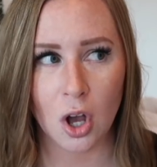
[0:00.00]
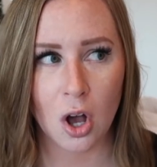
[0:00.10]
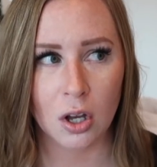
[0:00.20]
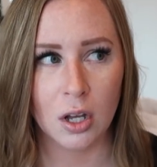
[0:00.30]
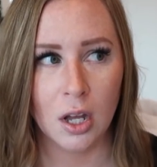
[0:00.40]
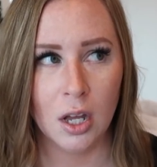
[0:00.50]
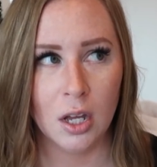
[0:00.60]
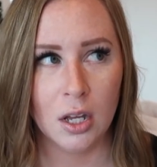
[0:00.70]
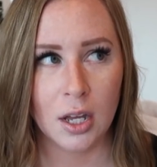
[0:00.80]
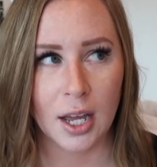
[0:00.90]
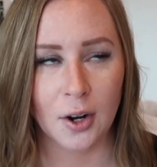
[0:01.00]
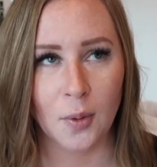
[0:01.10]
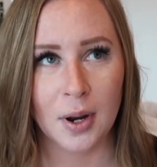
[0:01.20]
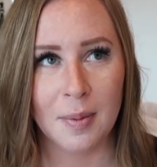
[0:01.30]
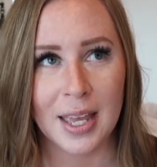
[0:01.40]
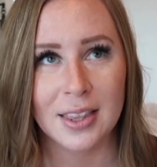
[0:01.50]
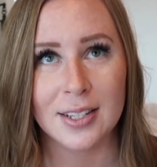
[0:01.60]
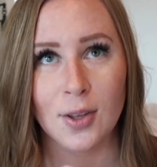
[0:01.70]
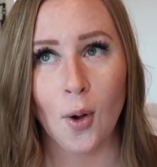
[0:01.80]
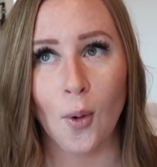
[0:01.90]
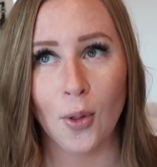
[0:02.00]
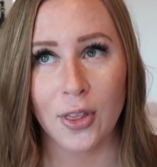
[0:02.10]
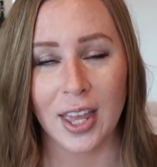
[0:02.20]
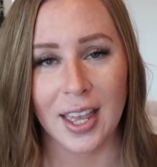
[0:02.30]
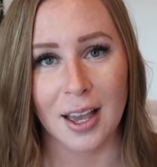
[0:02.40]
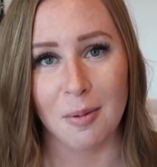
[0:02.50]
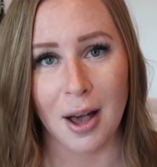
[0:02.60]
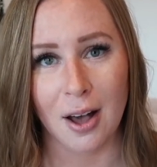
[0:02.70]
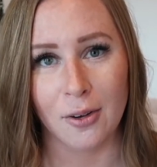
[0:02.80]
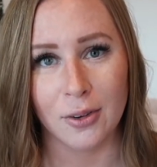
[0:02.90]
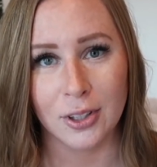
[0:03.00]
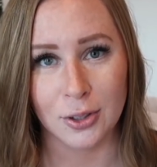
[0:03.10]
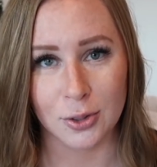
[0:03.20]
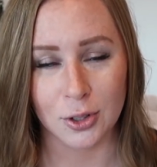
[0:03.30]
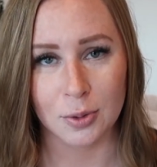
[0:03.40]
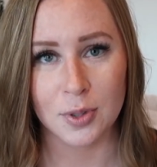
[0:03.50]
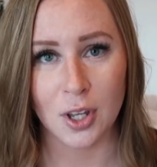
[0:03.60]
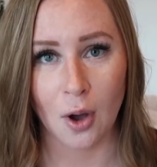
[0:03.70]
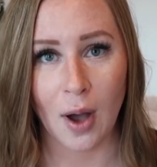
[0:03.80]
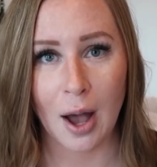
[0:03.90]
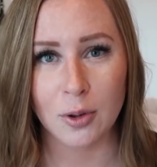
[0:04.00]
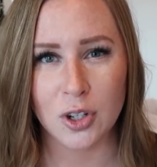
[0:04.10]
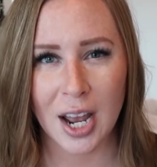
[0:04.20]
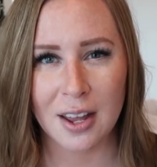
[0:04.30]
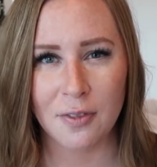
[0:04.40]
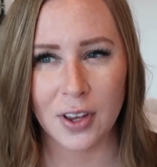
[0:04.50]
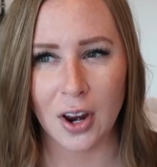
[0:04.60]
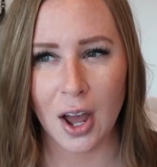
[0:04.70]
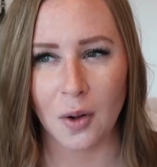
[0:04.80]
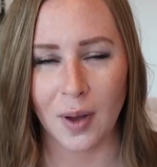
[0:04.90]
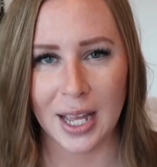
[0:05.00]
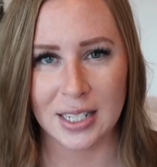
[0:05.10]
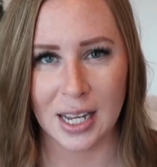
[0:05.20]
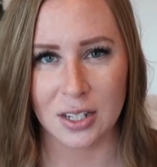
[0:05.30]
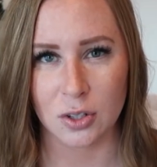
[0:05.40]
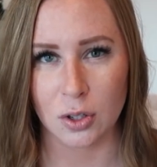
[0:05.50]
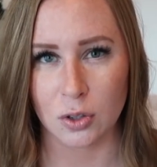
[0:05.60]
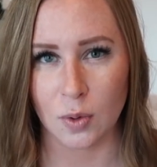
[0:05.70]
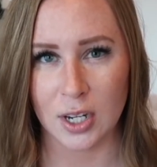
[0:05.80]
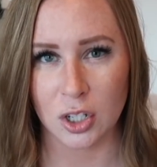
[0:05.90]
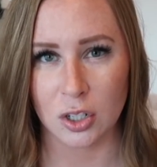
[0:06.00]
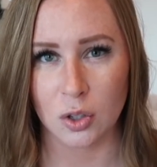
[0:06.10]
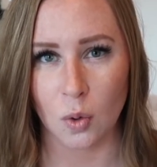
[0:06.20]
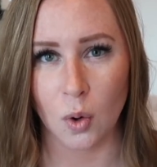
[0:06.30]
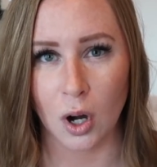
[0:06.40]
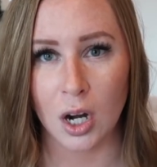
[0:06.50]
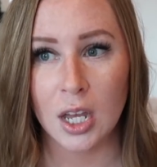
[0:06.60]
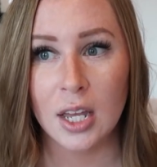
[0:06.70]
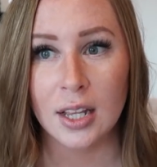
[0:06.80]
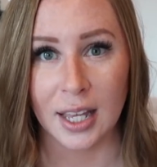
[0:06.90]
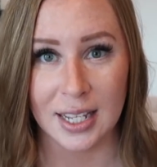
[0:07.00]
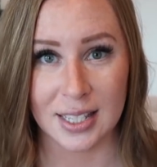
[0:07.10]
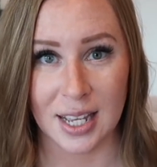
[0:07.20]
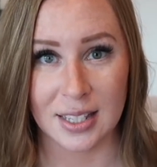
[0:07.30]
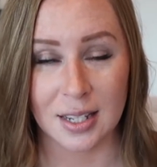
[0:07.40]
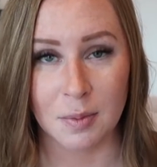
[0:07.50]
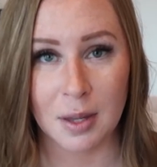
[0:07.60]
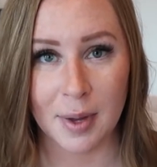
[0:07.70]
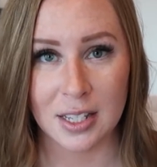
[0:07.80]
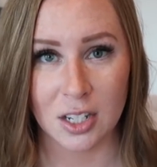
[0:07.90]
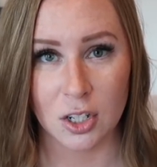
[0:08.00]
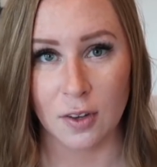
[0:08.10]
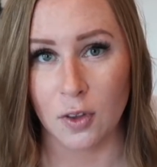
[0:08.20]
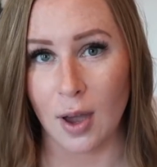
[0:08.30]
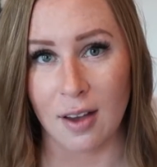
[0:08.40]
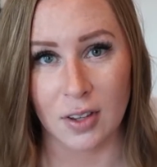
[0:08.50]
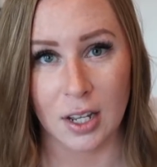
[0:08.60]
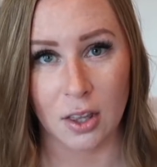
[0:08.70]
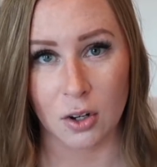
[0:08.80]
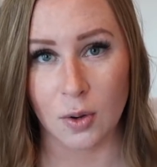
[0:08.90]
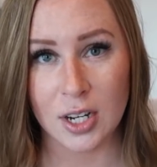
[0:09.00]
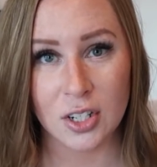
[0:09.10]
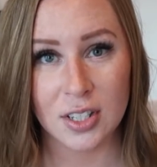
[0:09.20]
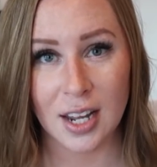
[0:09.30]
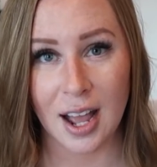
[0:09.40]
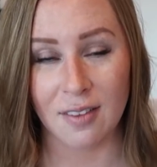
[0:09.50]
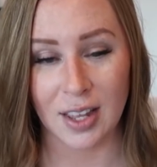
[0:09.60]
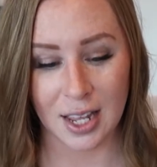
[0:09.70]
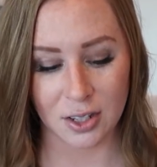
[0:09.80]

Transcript: to make this whole thing about YouTube, so I will try to figure out a way to answer those questions, or like I said, send me a message if you have any other questions that I haven't